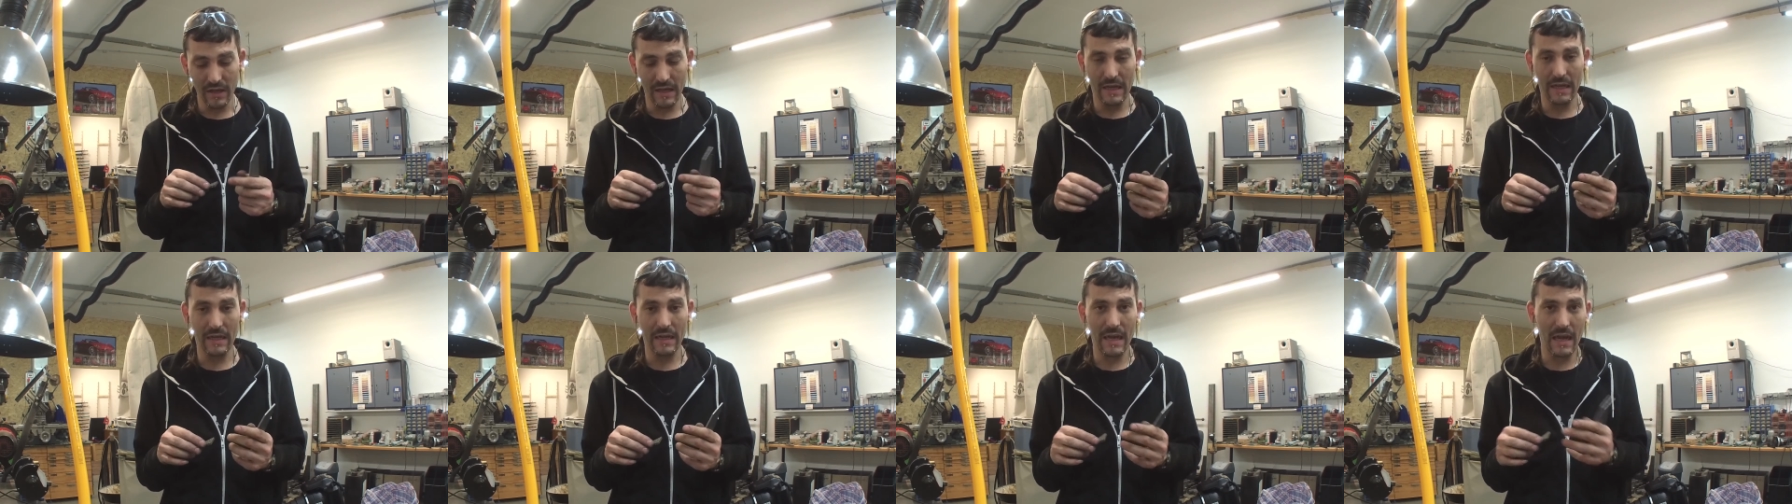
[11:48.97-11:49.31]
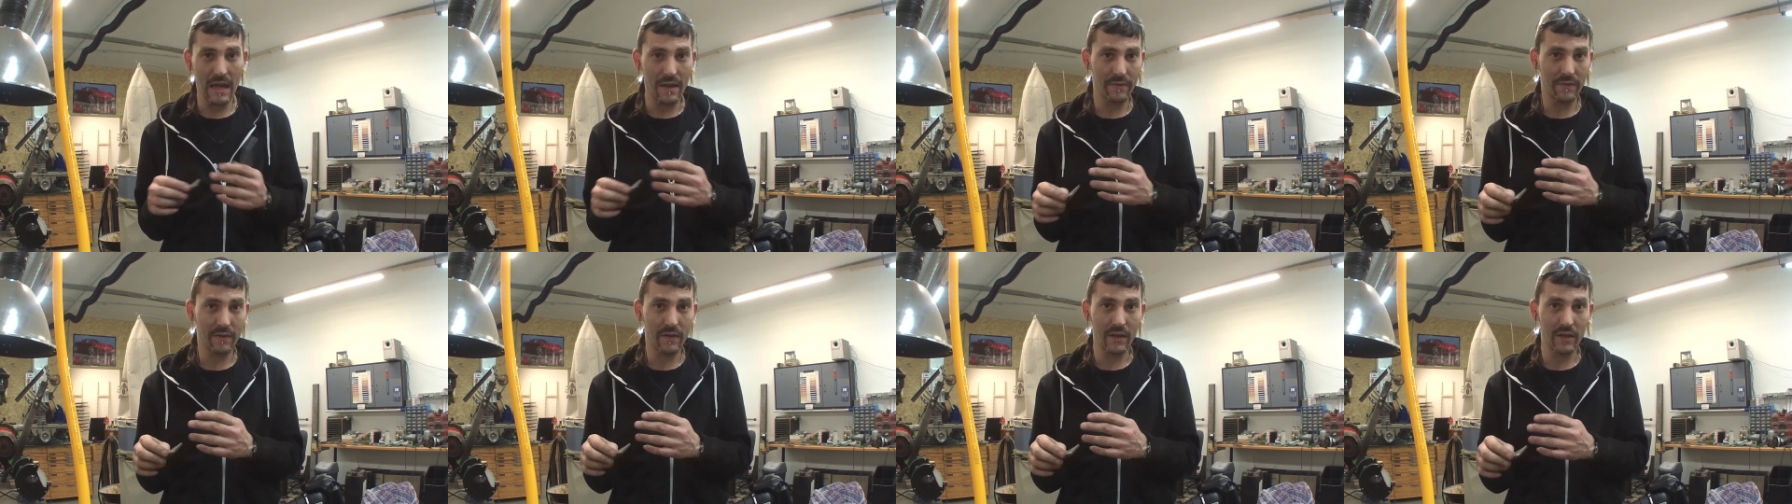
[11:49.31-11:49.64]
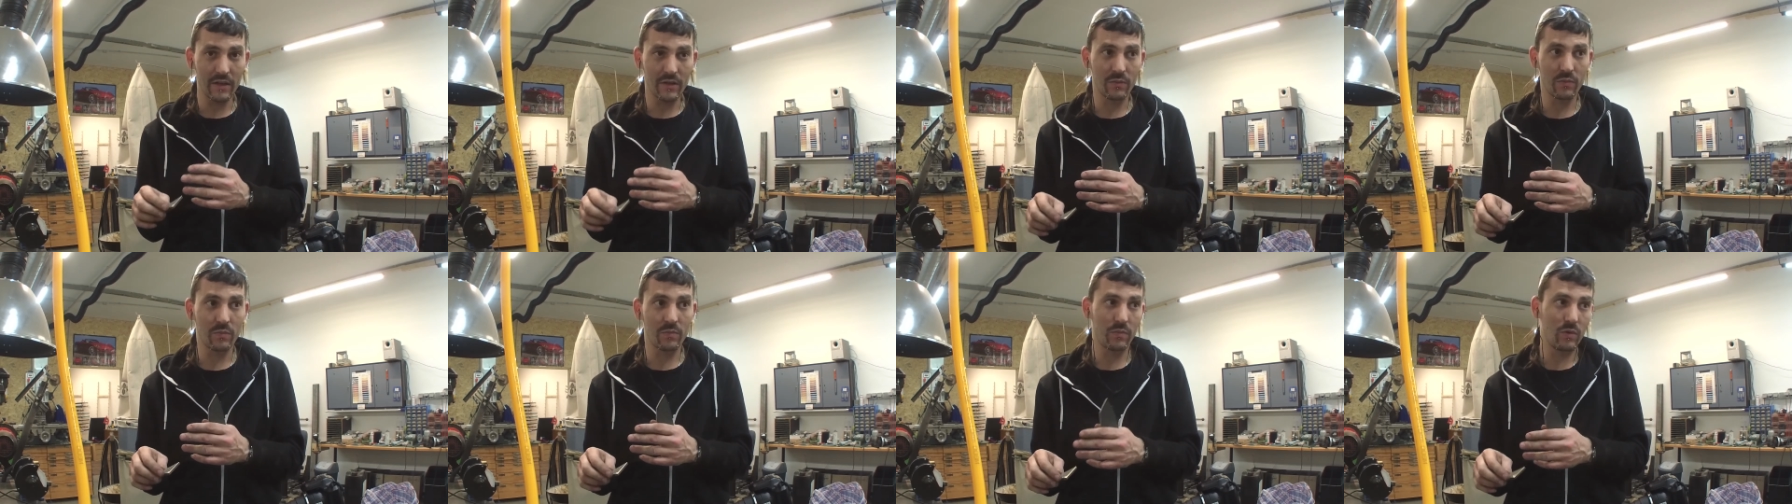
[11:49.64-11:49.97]
and half an
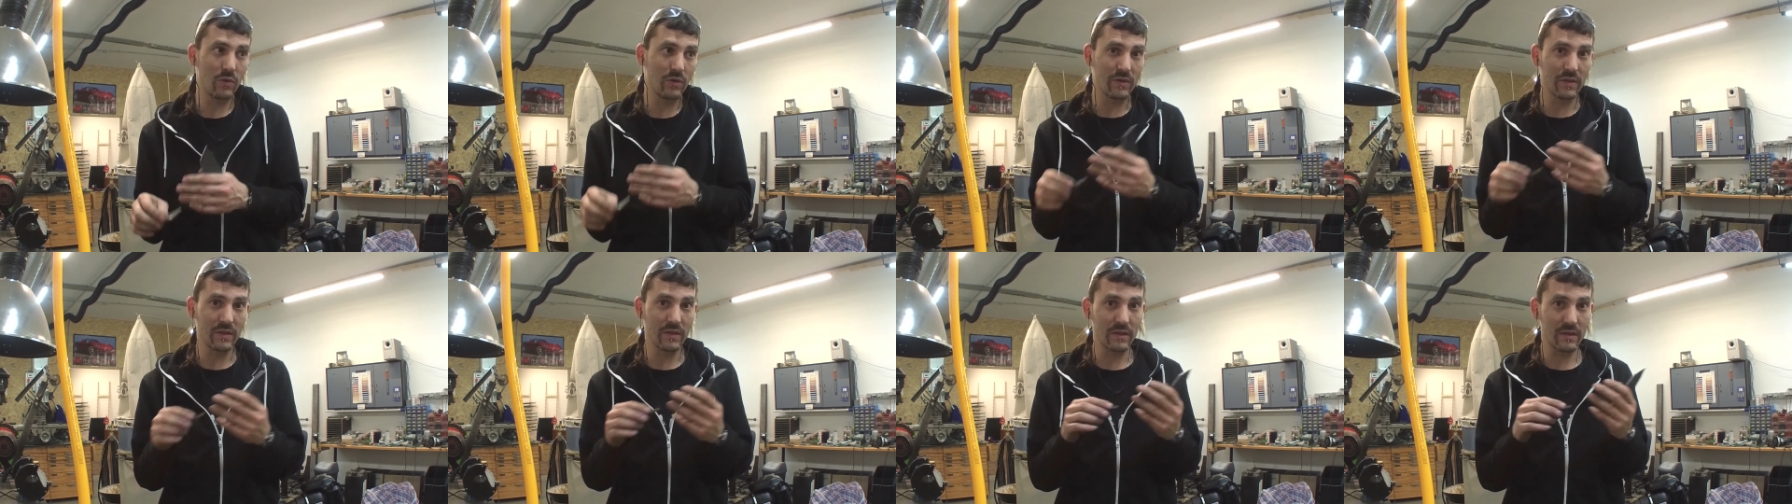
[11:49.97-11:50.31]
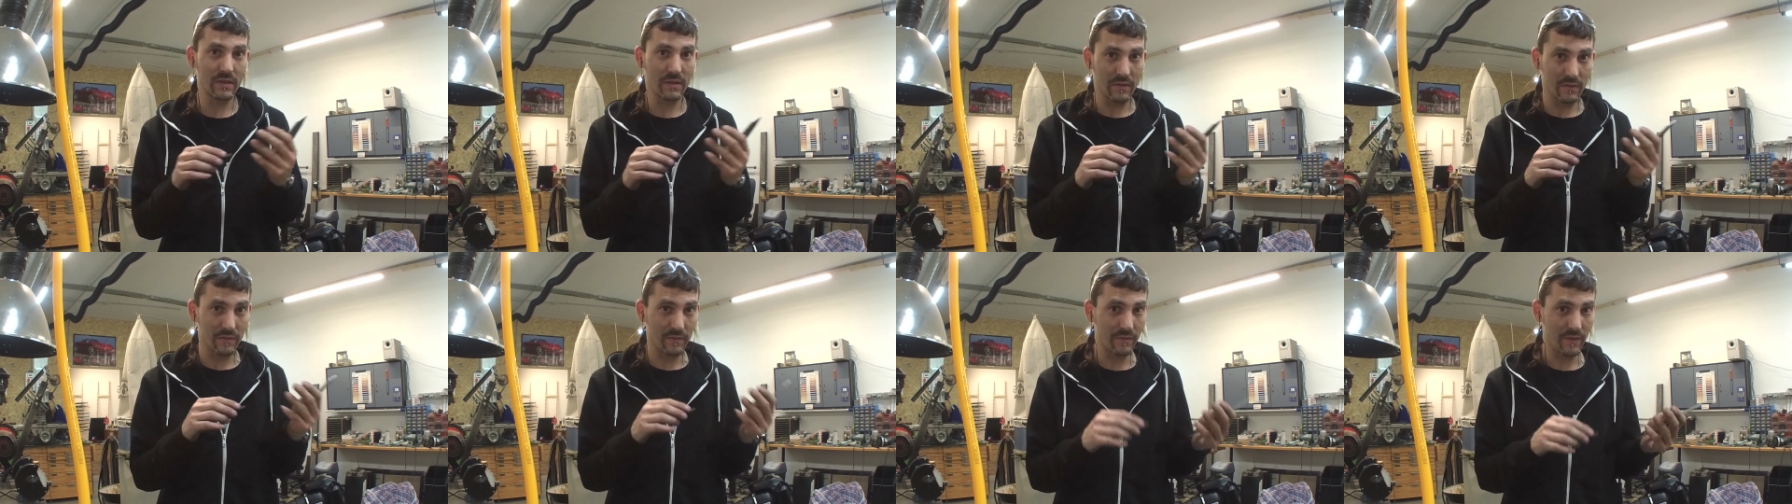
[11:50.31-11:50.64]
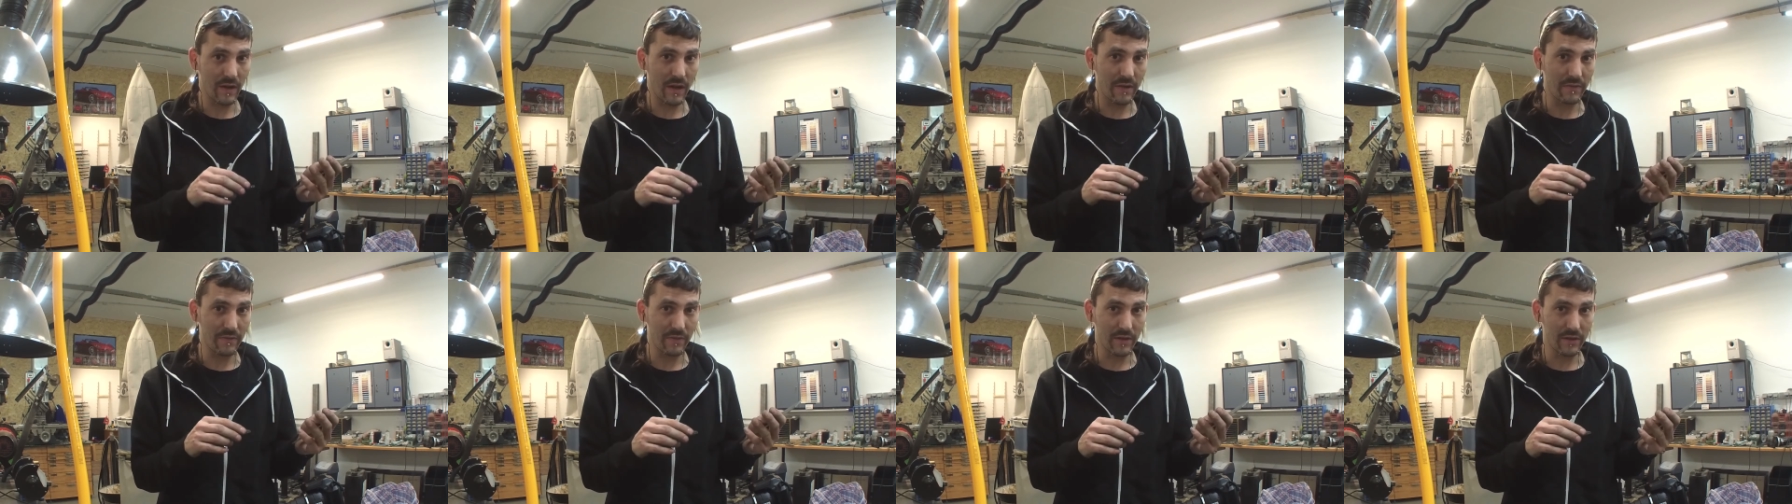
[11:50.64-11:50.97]
inch versus
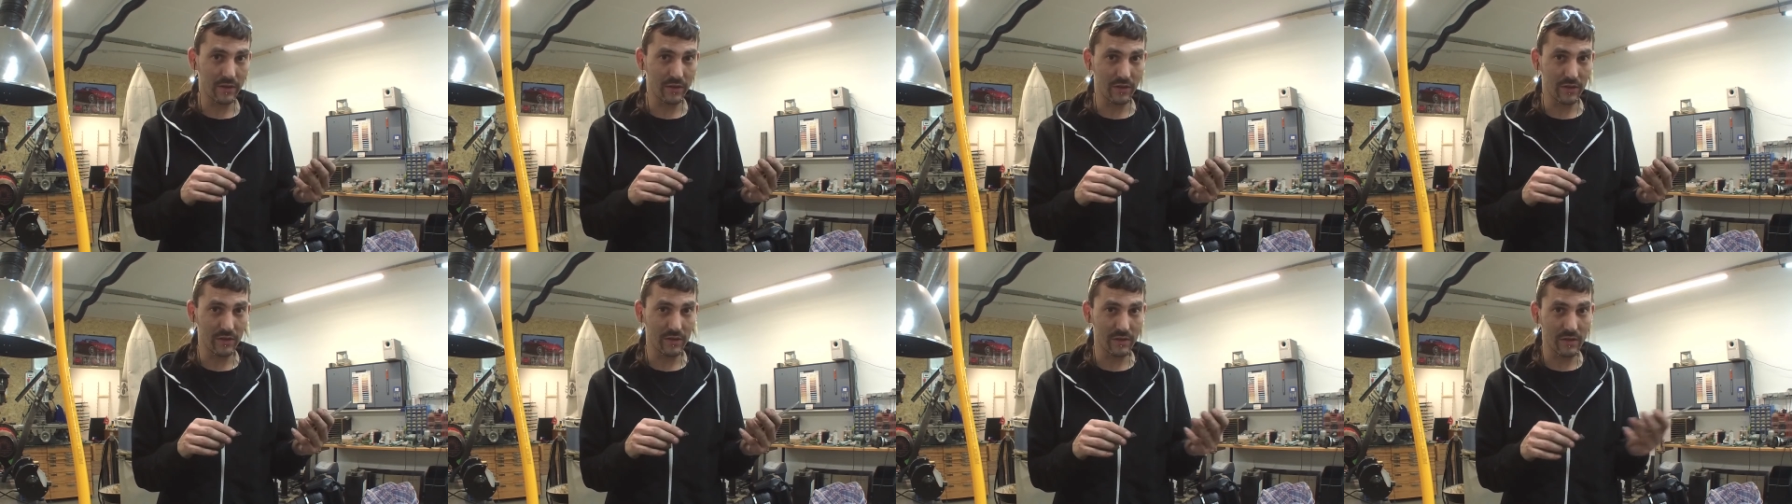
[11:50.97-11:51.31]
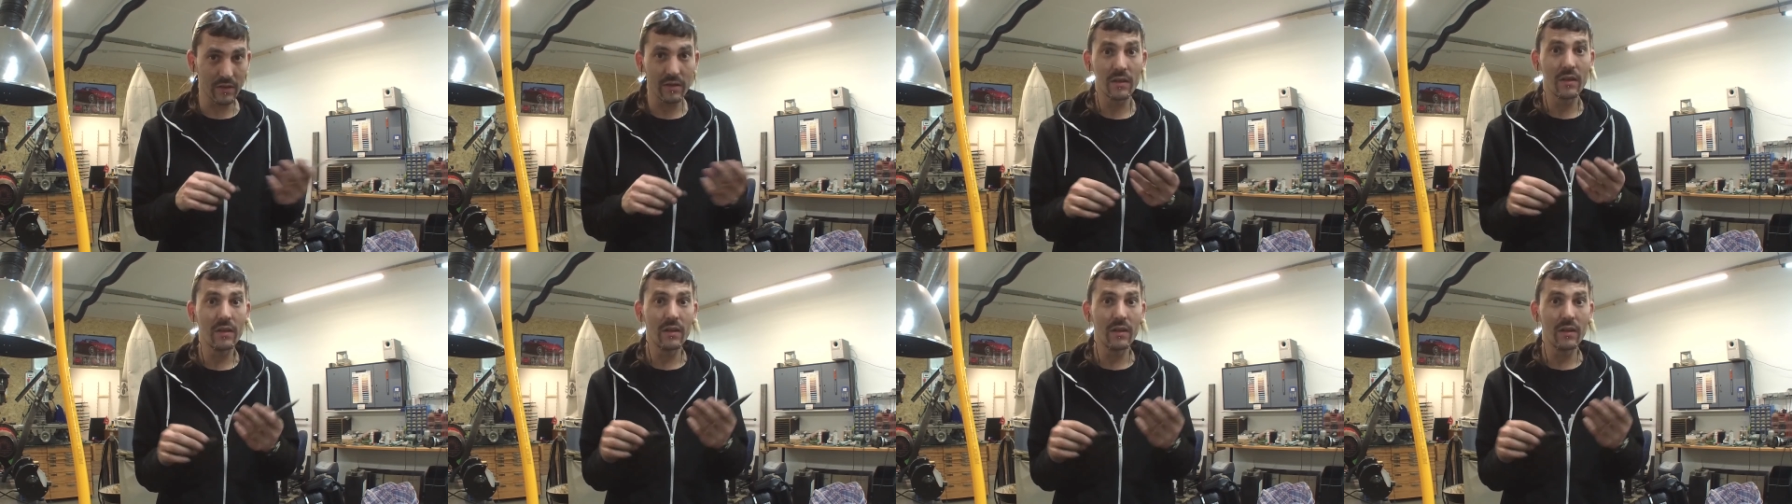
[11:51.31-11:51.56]
5 inches.